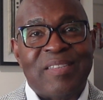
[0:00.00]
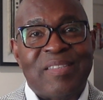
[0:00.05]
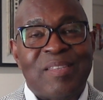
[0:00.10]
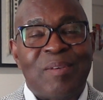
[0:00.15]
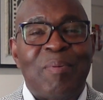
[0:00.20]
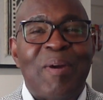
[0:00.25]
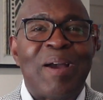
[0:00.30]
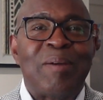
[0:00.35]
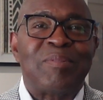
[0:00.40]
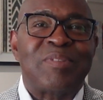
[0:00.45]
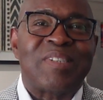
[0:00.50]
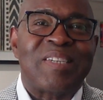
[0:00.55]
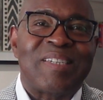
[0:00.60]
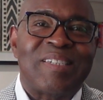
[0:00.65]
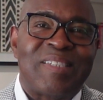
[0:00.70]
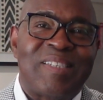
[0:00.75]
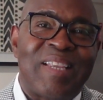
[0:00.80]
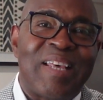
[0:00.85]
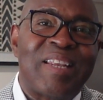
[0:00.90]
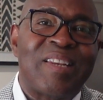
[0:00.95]
The Bible
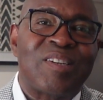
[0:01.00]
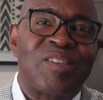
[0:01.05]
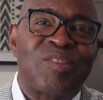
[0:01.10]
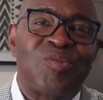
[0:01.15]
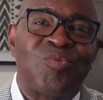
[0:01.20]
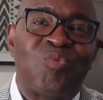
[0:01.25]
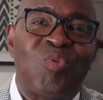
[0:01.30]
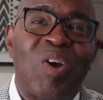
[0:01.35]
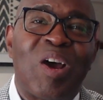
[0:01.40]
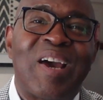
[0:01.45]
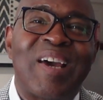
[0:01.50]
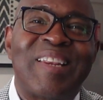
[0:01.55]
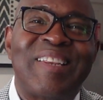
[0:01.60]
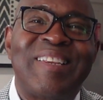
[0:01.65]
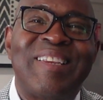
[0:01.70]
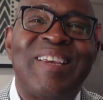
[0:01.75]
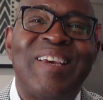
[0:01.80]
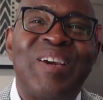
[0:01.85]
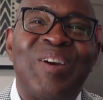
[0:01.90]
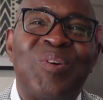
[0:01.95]
says, let us
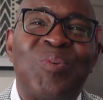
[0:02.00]
run